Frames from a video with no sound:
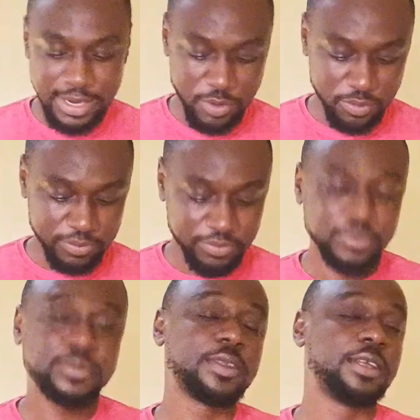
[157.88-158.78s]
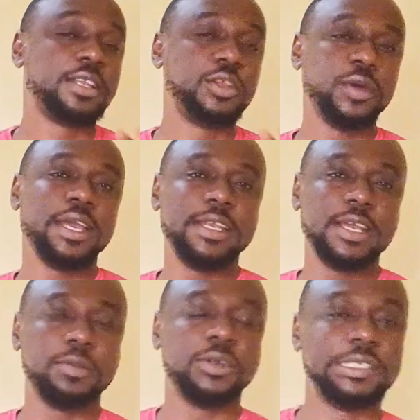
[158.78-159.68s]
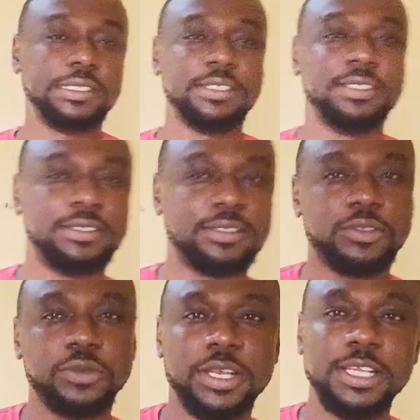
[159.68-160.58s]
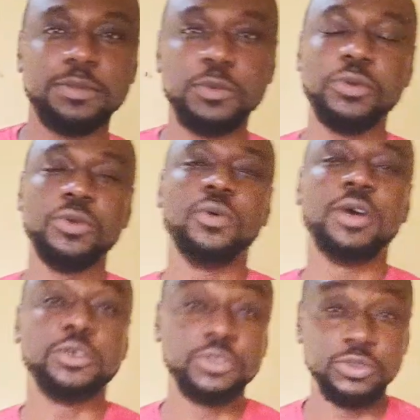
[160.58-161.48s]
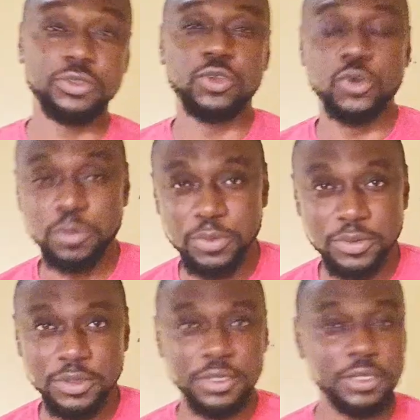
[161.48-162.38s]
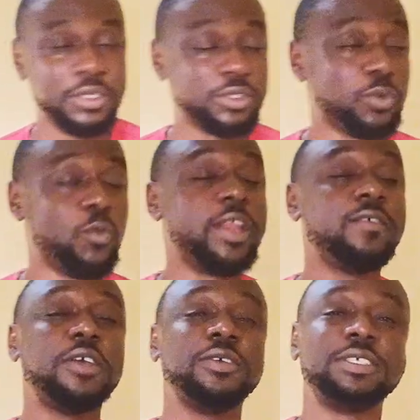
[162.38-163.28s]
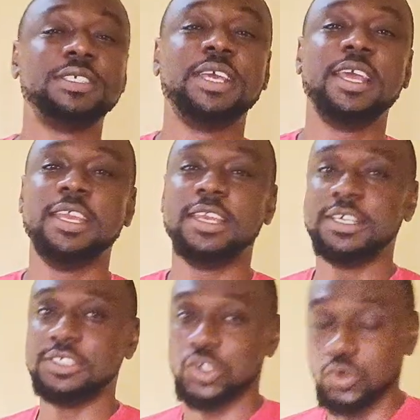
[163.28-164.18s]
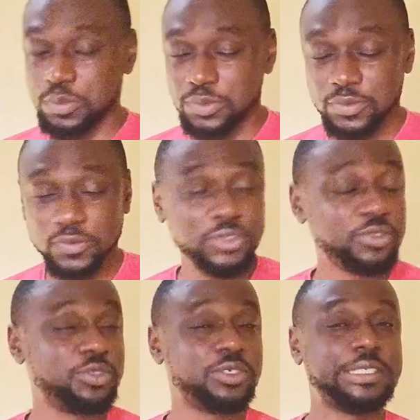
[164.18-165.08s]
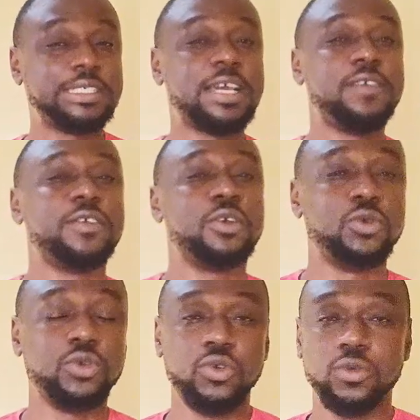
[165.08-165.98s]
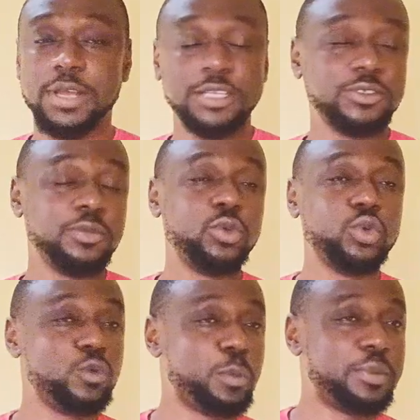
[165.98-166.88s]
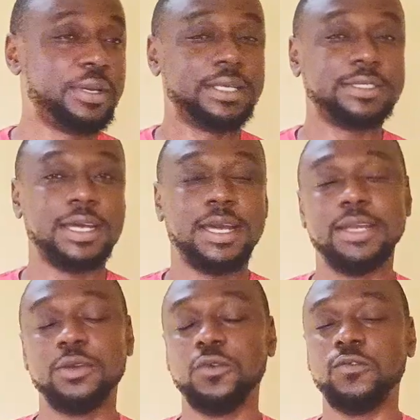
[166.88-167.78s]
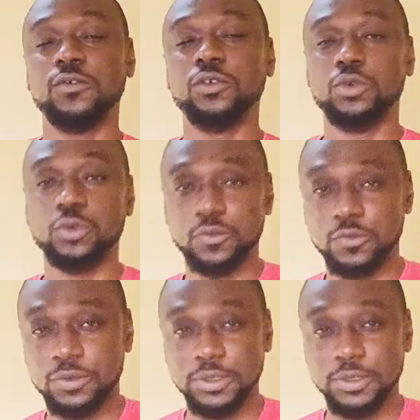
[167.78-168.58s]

Now, the whole idea about this is to let people know how to use loop. So whenever you see a nice loop, once you just have a good loop, there are some loop that are not full groove.